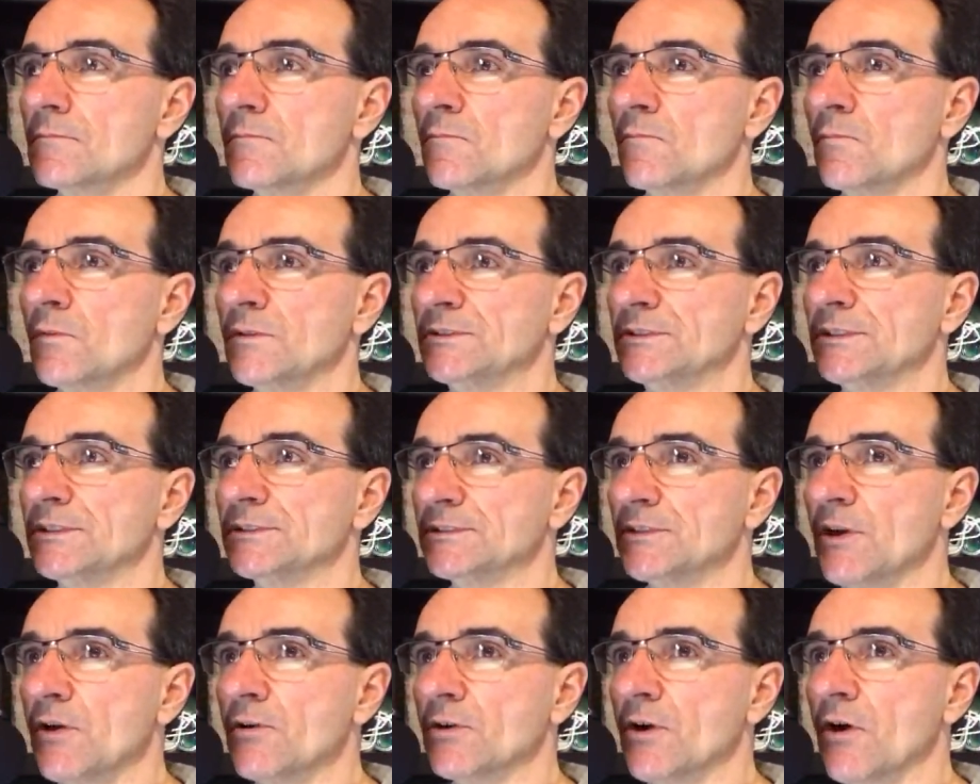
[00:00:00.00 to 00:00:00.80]

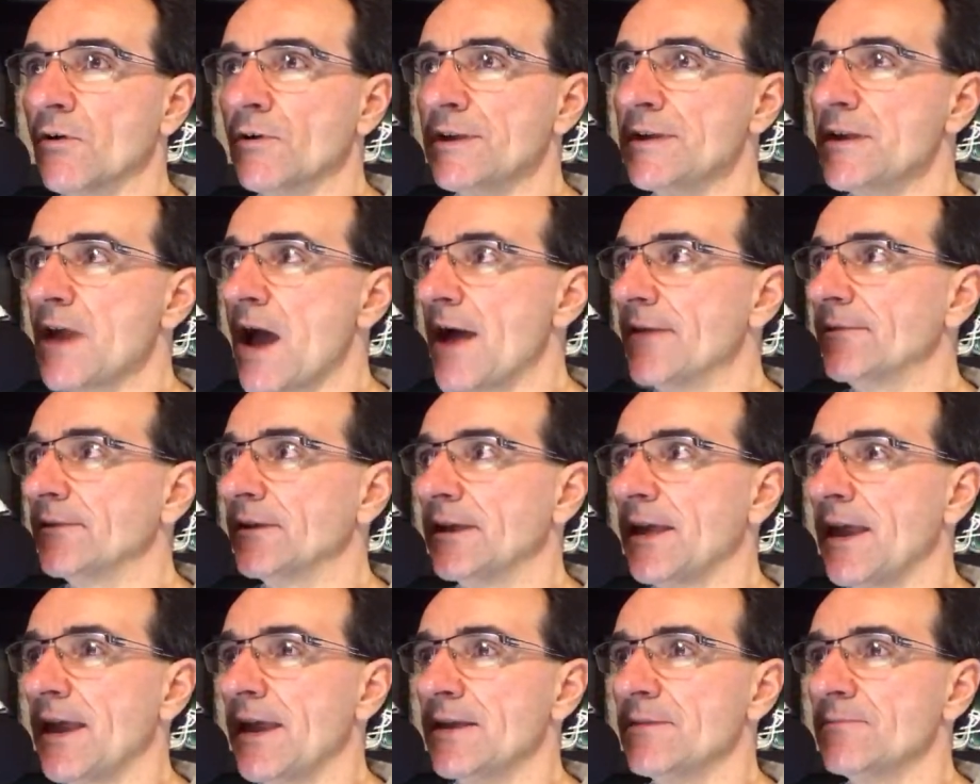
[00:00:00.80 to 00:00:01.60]
Sissoko, he got in the
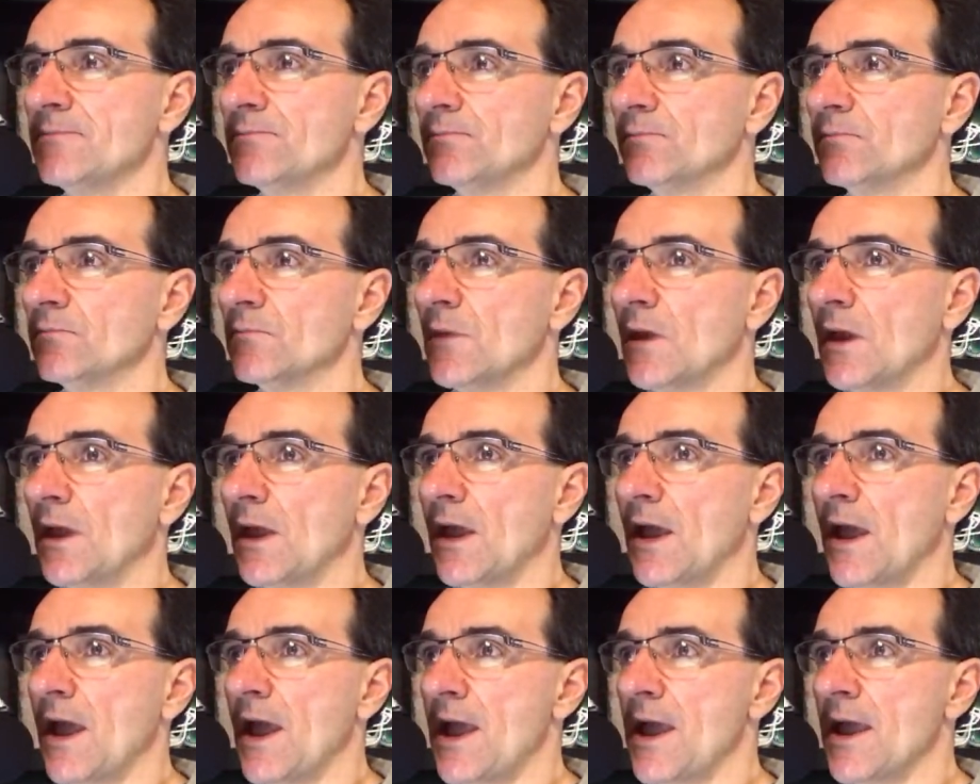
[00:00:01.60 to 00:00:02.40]
game
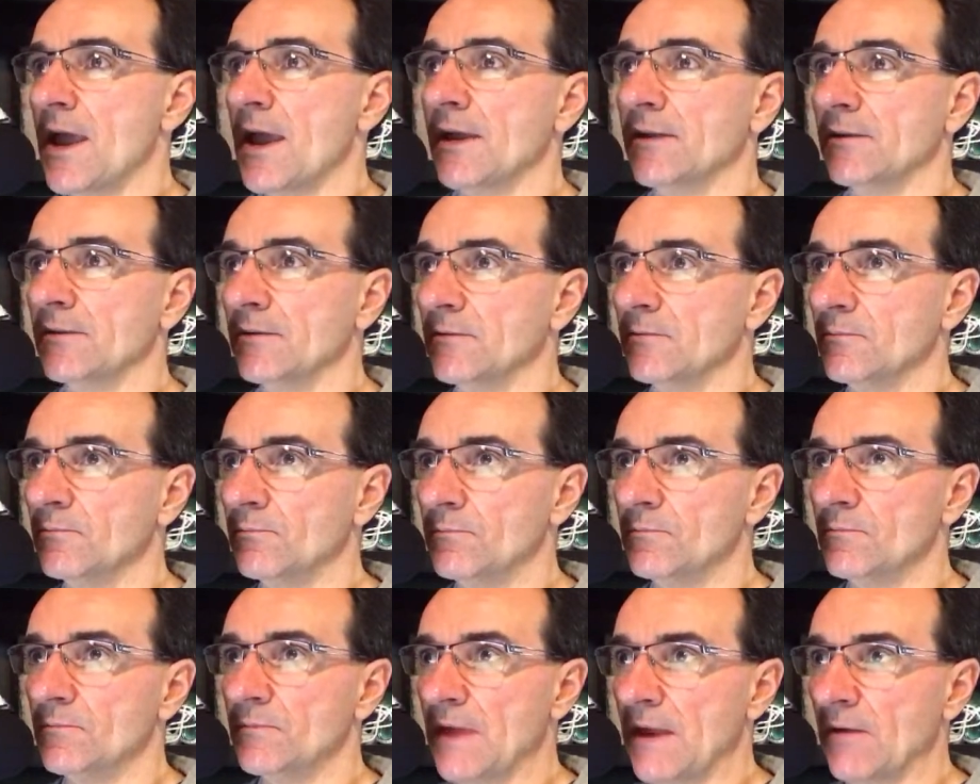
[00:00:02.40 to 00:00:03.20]
and
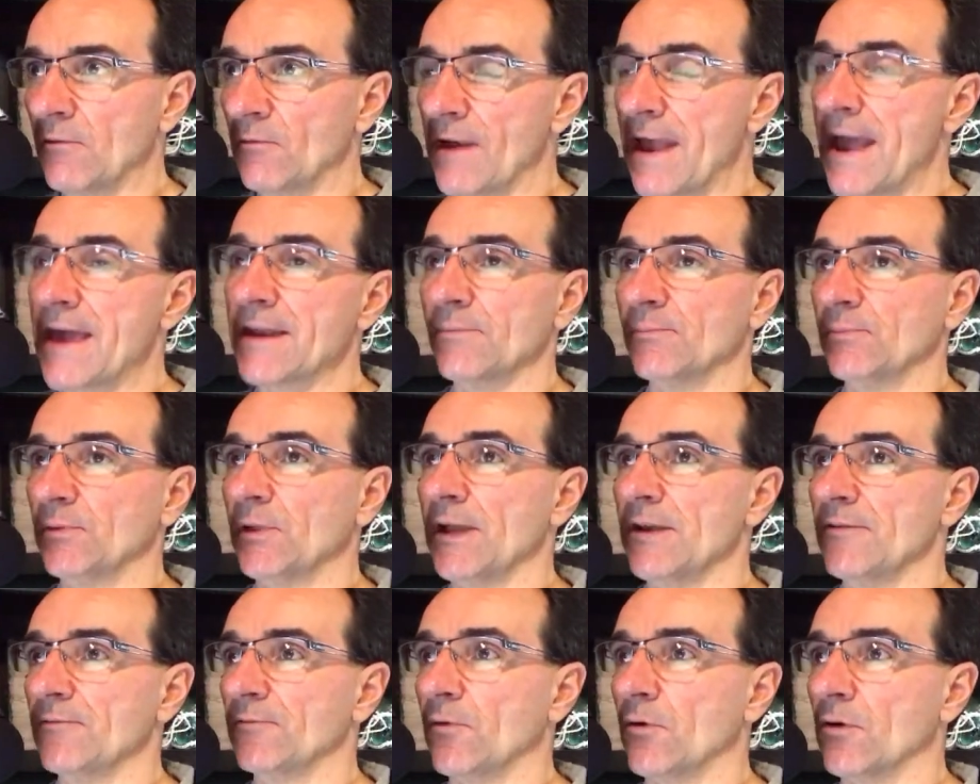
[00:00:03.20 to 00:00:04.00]
they ran a
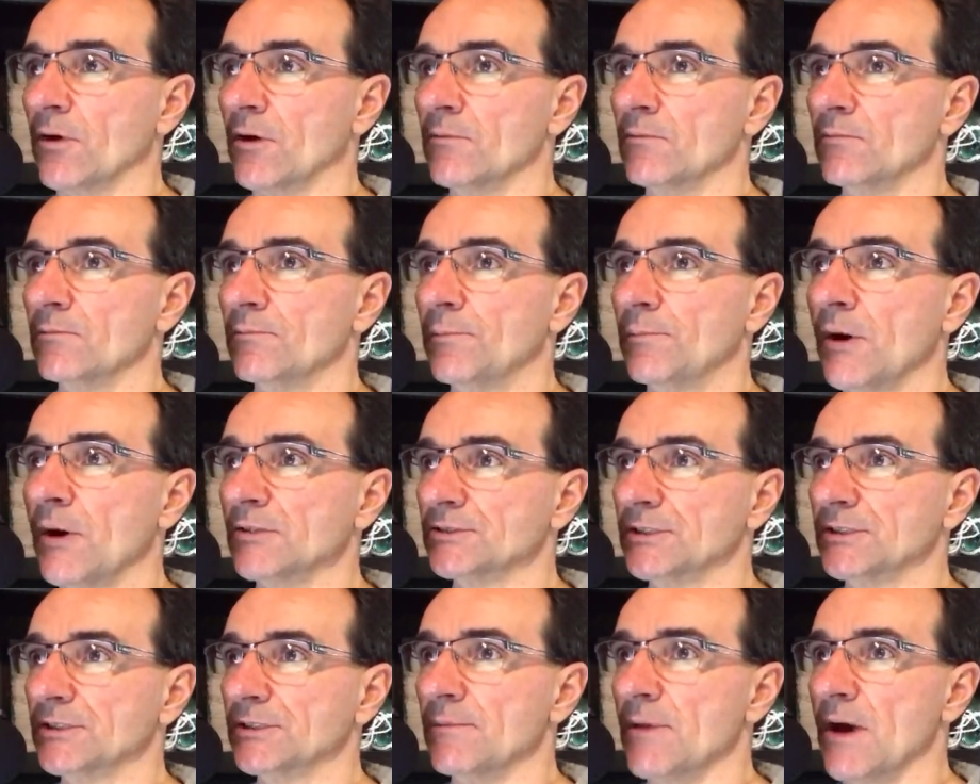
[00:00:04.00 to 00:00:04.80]
play for him,
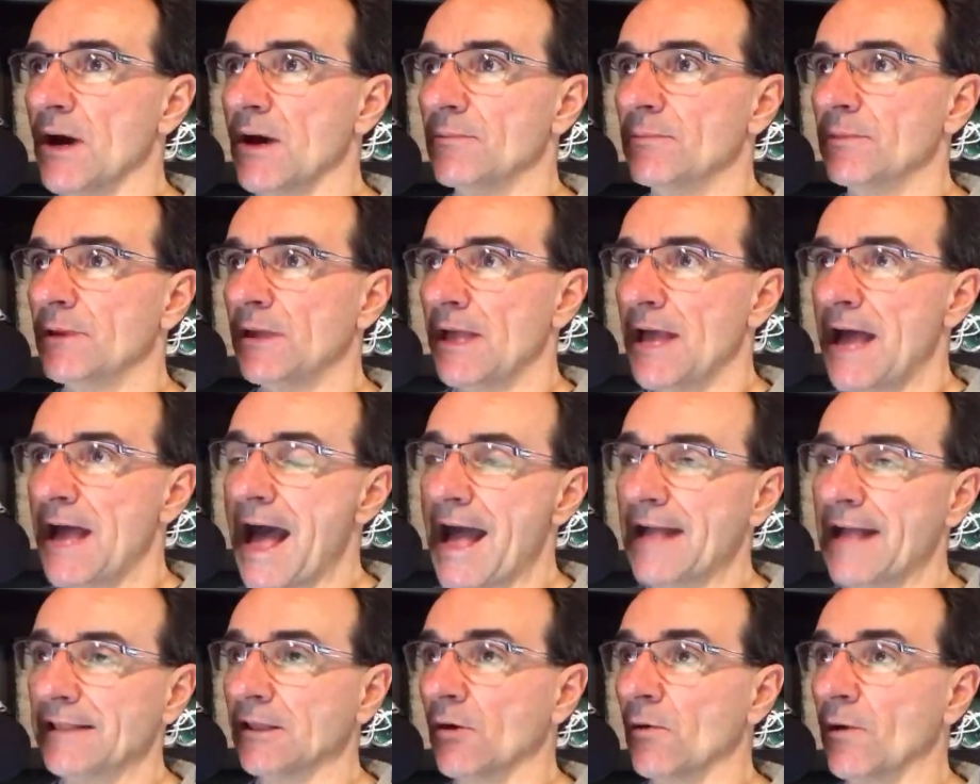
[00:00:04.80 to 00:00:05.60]
posted him up,
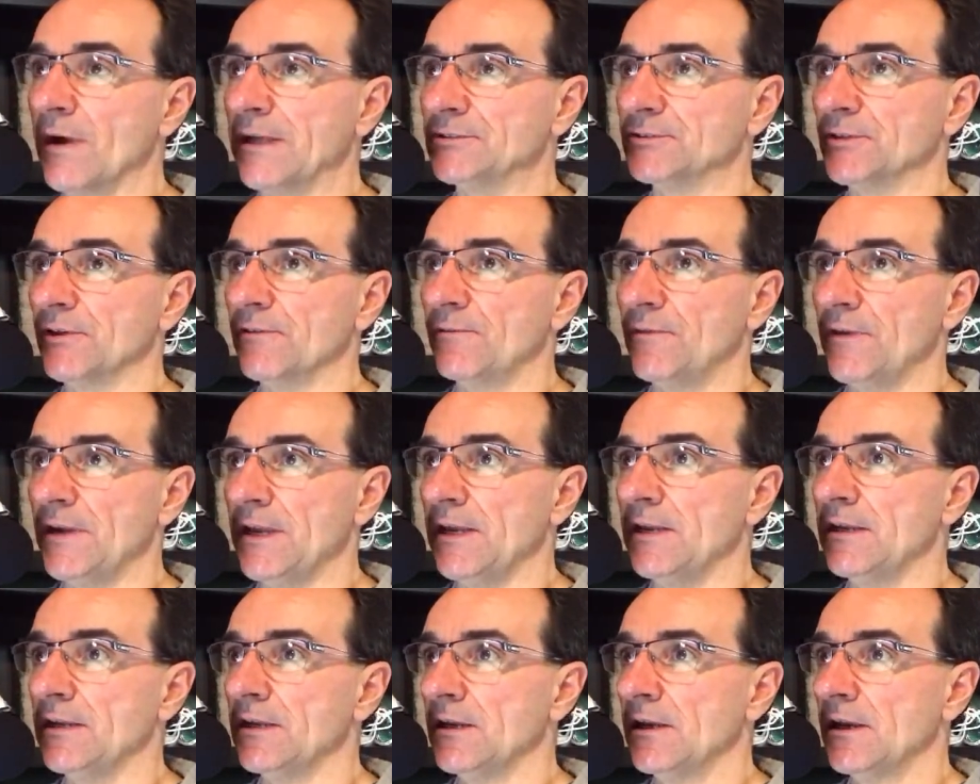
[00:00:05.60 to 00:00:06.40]
high-low entry
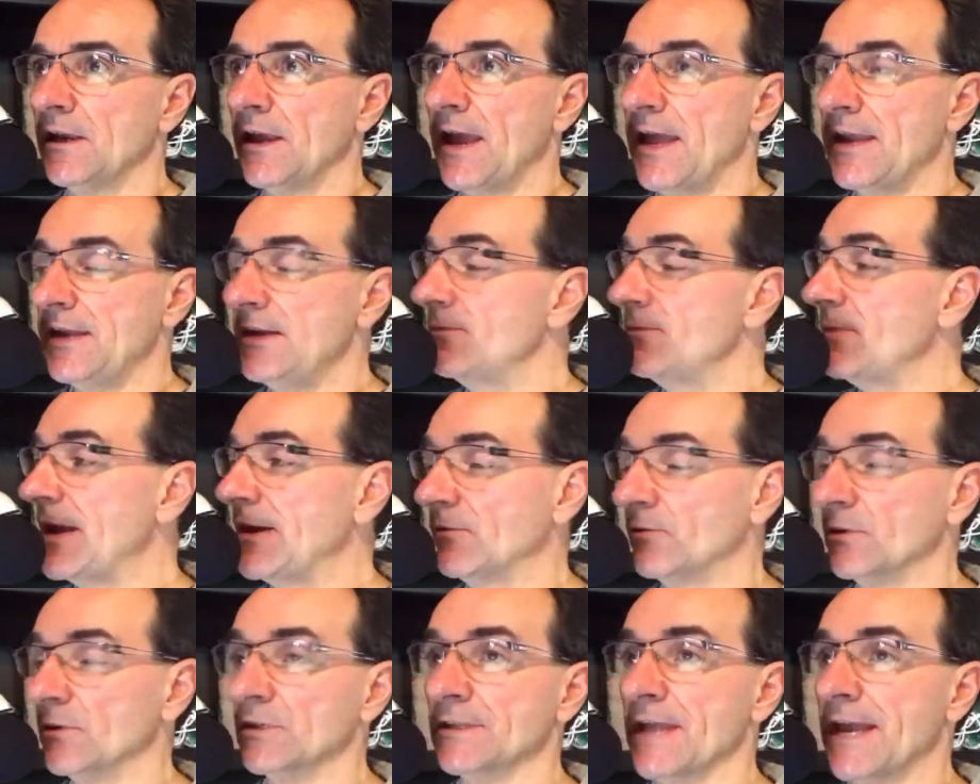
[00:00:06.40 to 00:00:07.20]
feed, and he made a
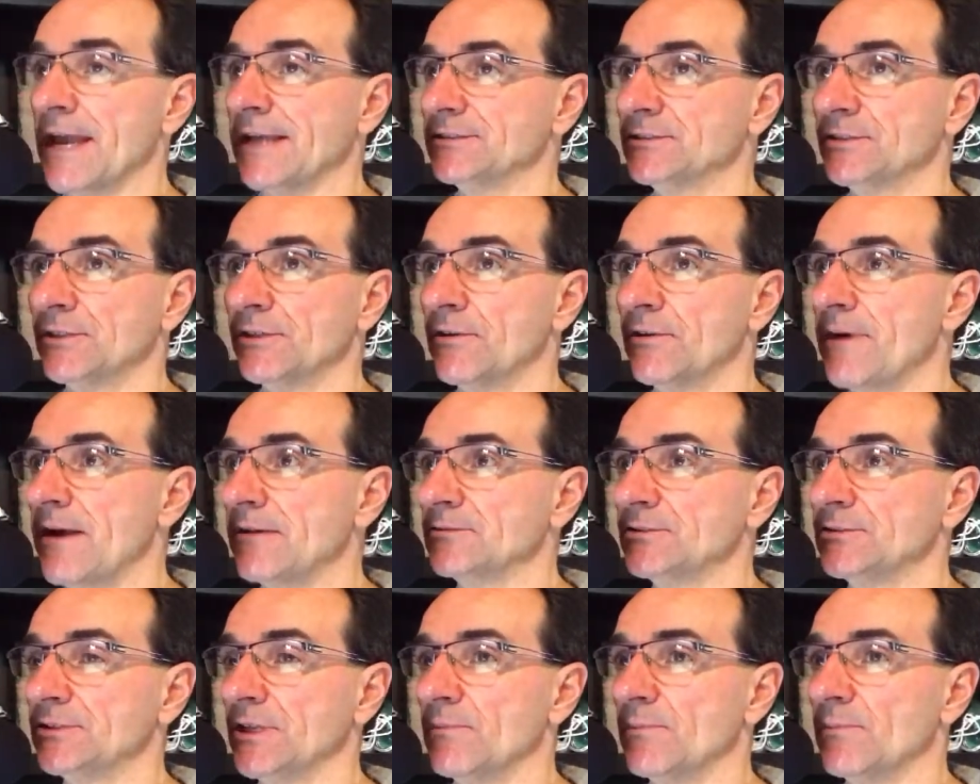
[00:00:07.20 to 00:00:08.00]
real nice turnaround
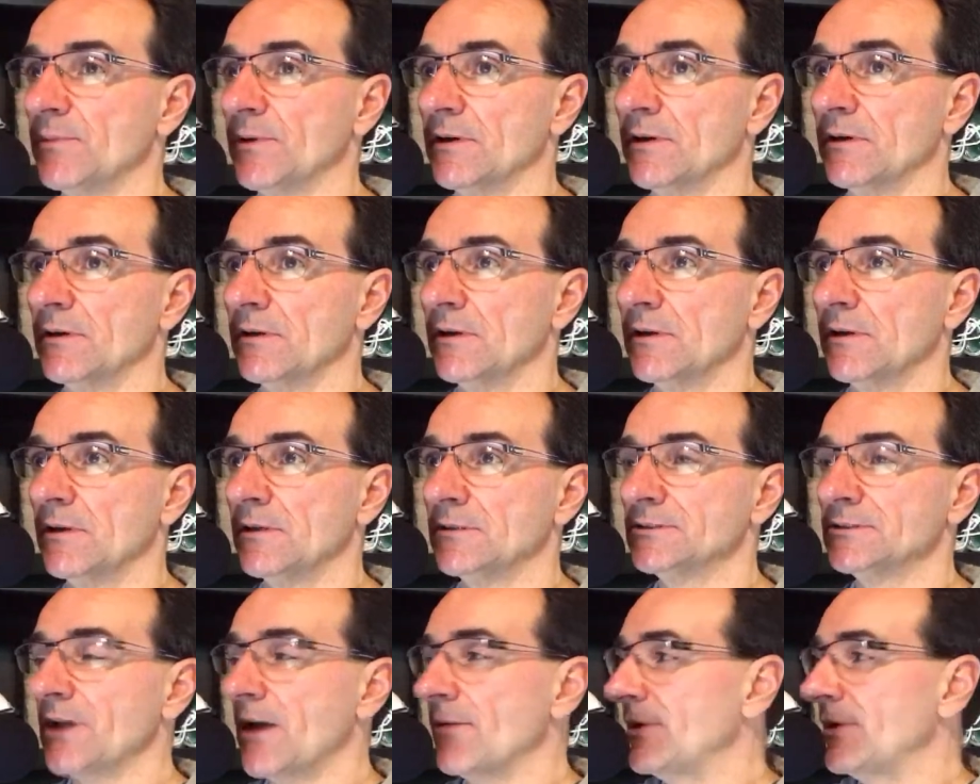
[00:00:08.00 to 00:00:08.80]
jumper.
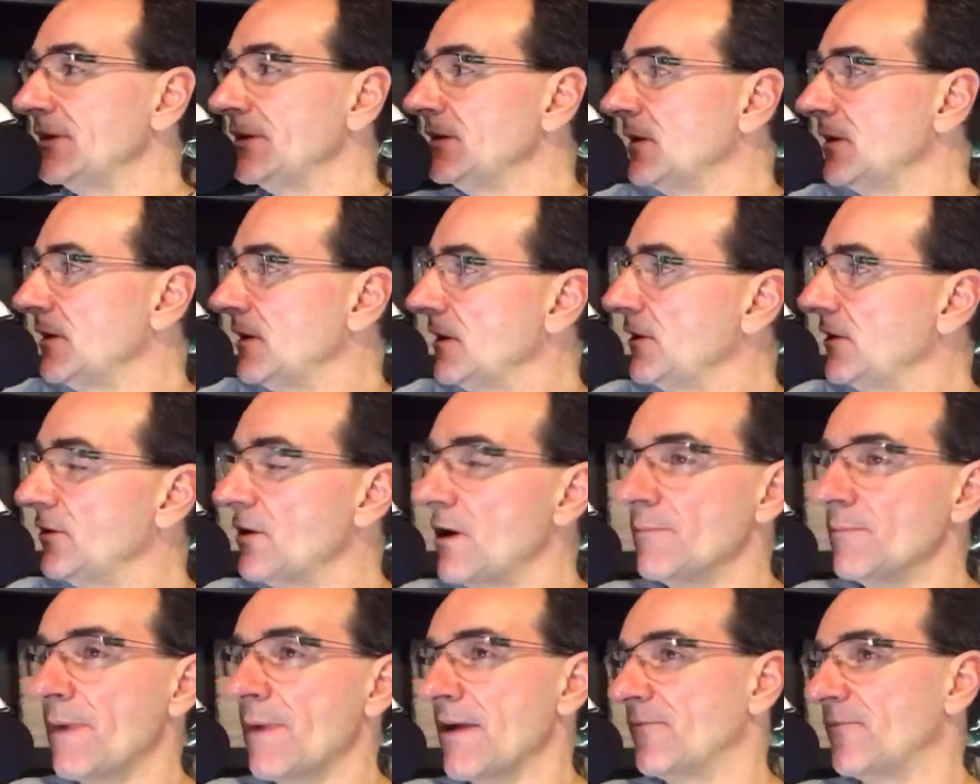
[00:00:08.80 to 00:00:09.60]
So, I mean, you're
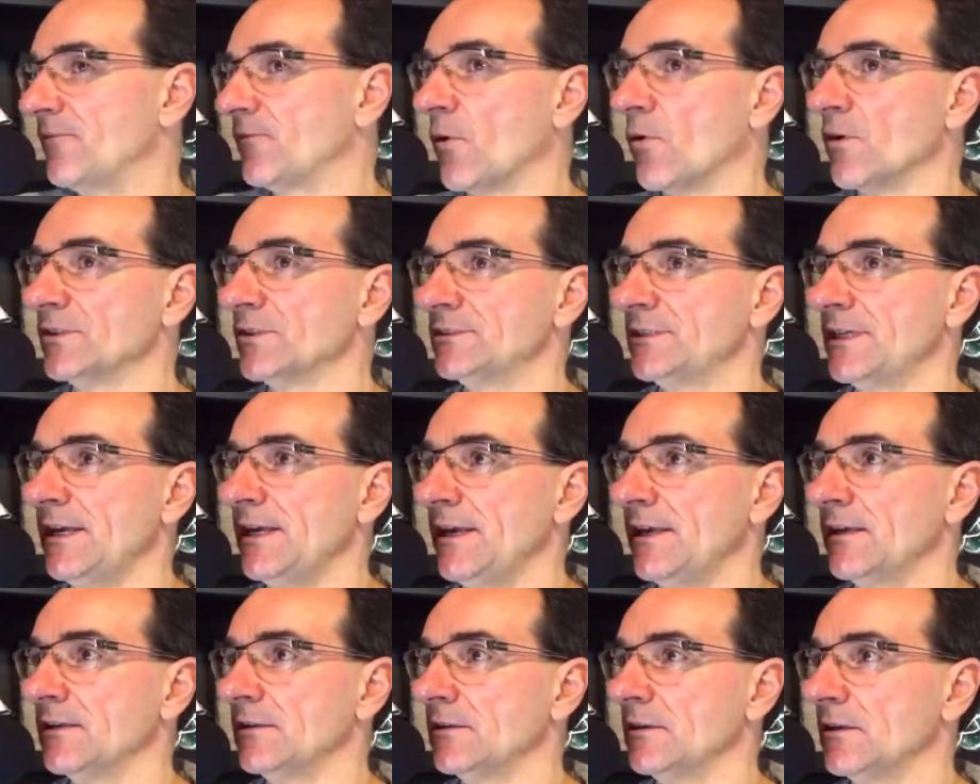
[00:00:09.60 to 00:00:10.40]
up by
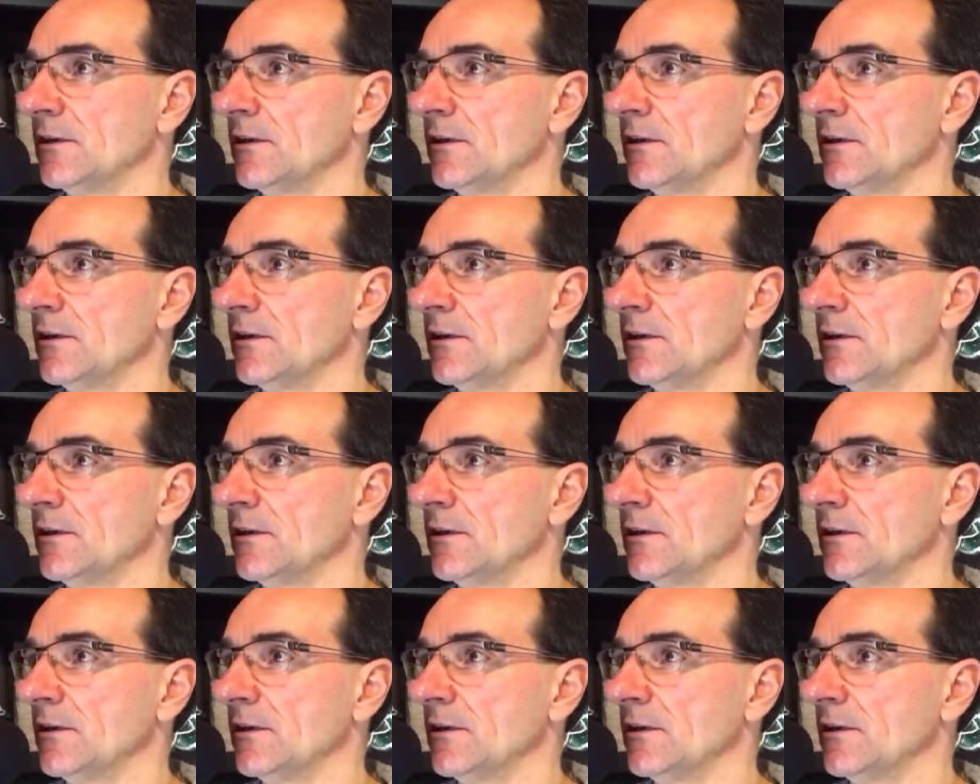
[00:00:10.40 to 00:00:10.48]
14.